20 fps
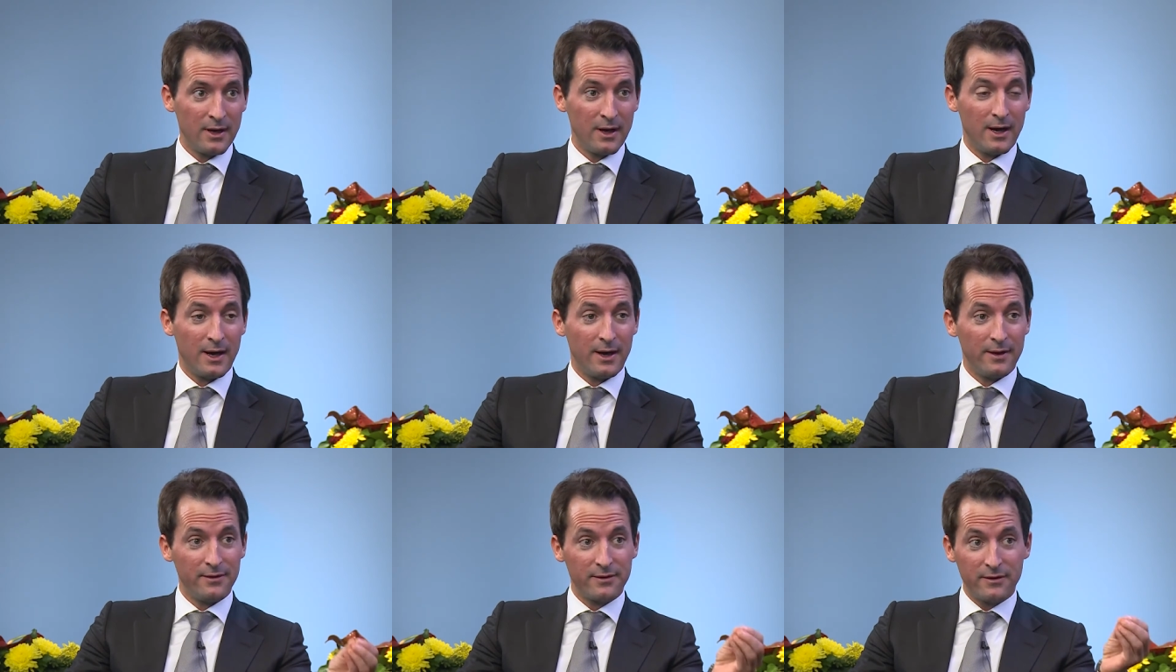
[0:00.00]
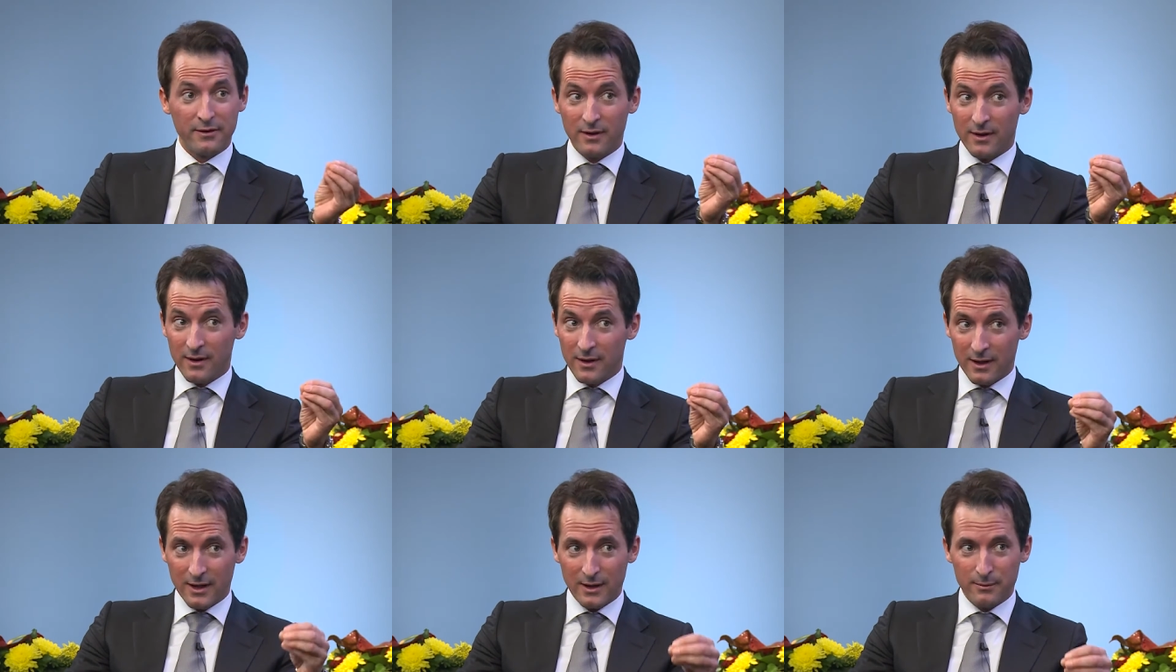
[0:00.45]
And
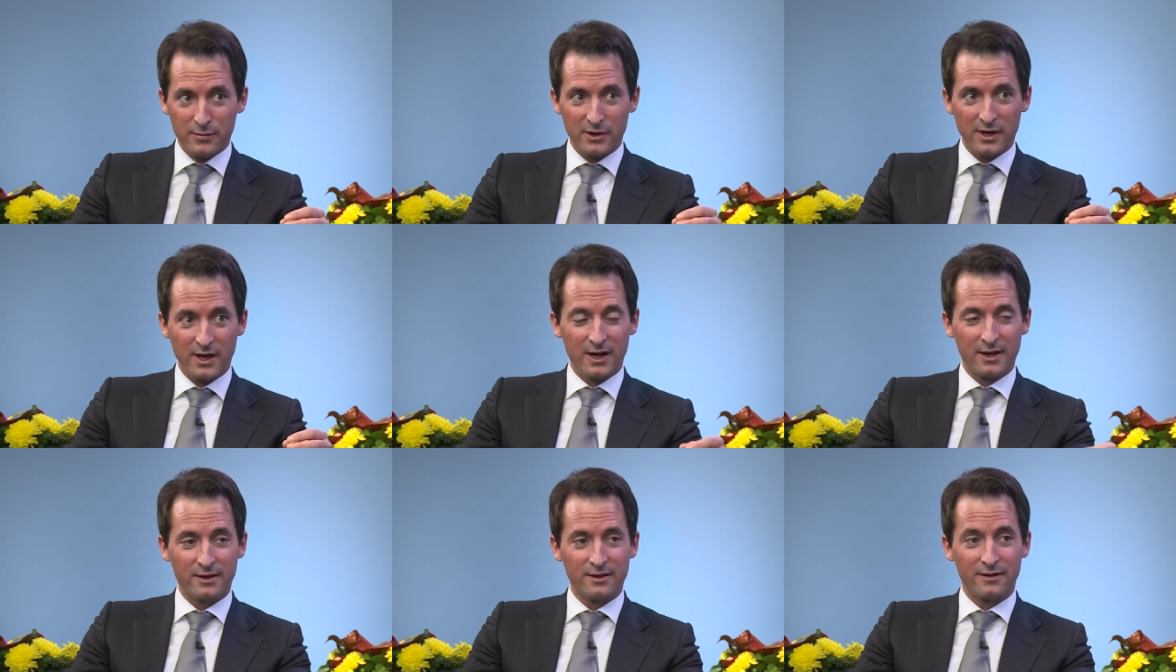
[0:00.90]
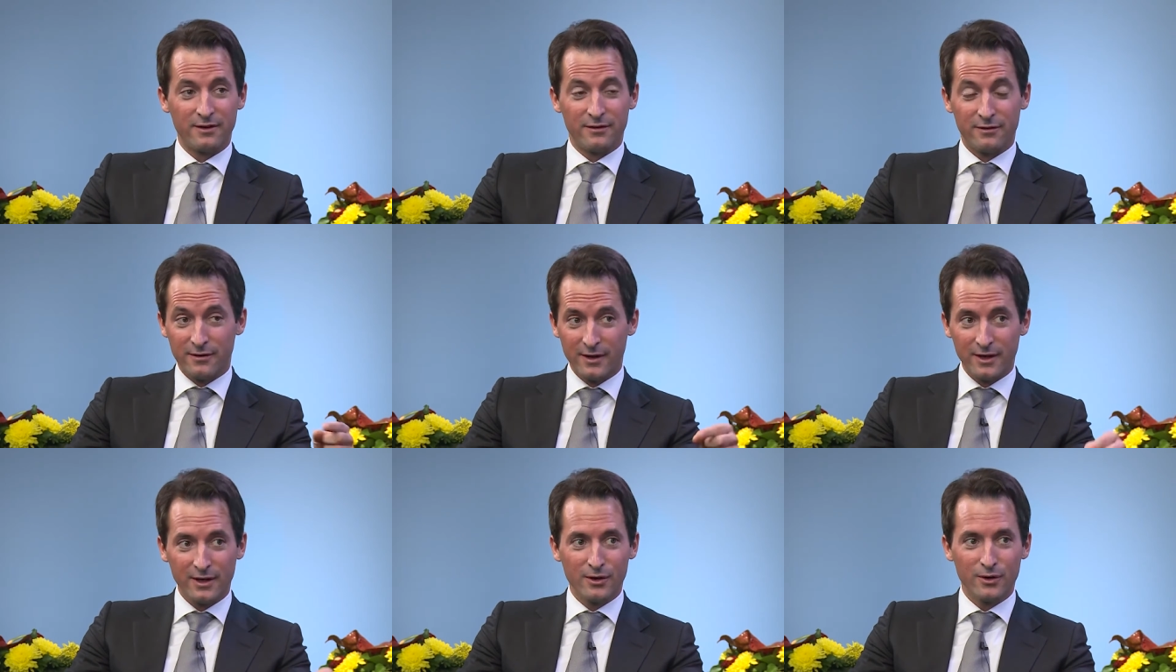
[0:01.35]
let me add the
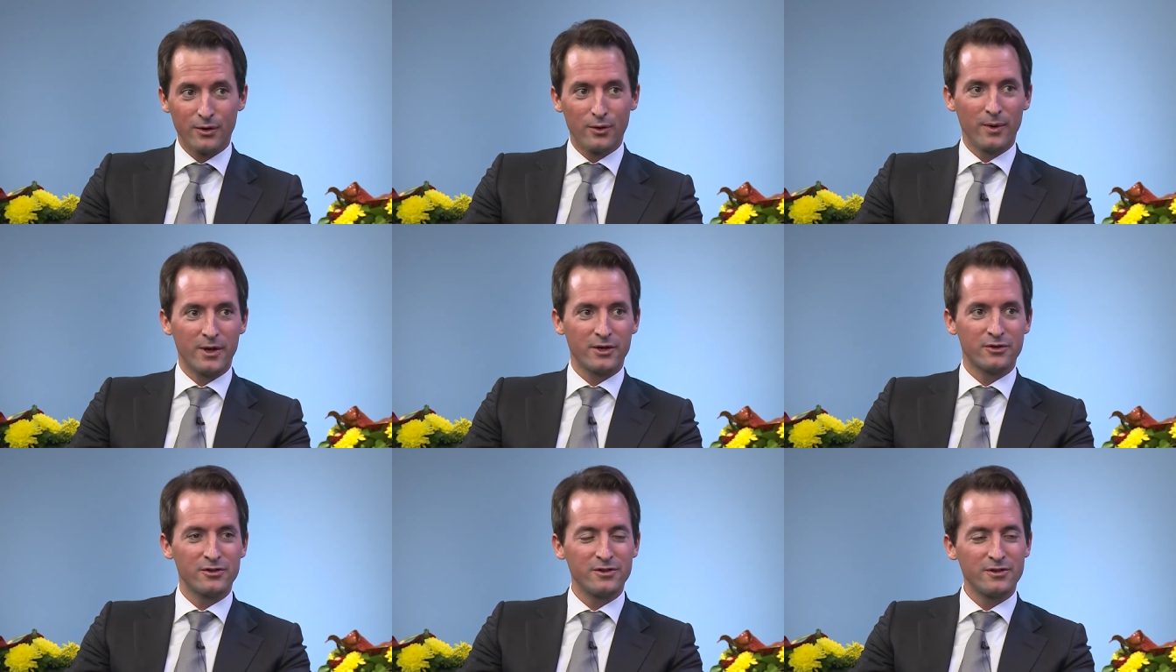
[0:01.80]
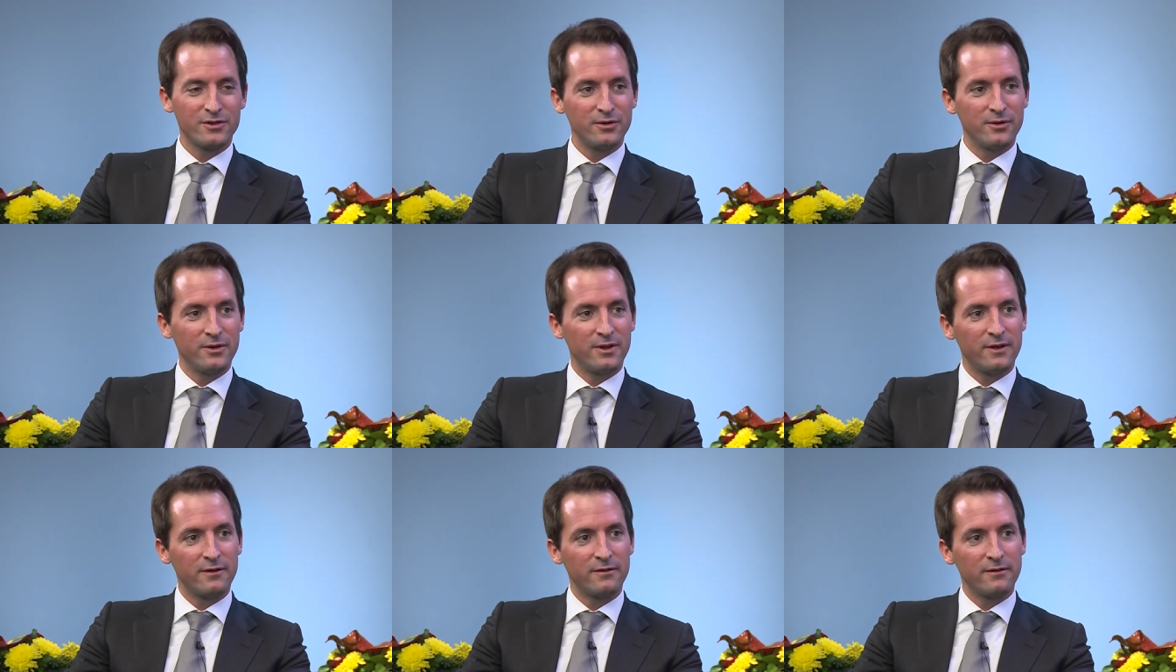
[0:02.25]
second question to
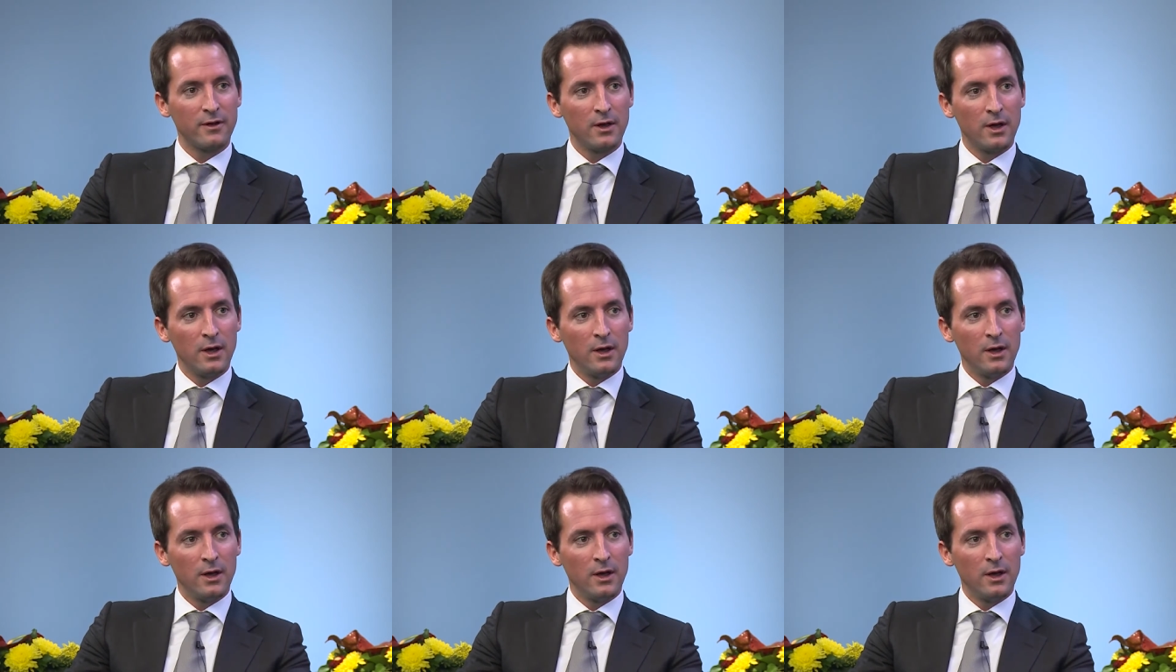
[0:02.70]
this.